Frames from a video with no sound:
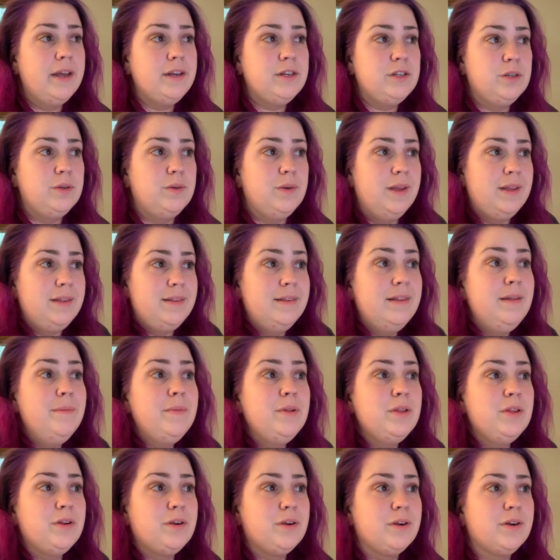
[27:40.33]
to a
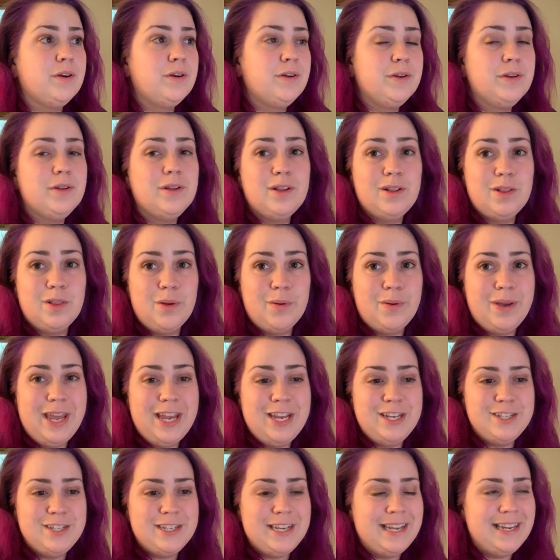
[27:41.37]
similar
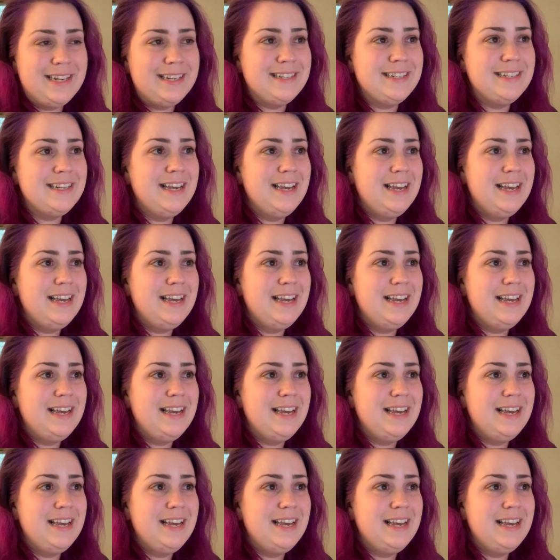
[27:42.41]
location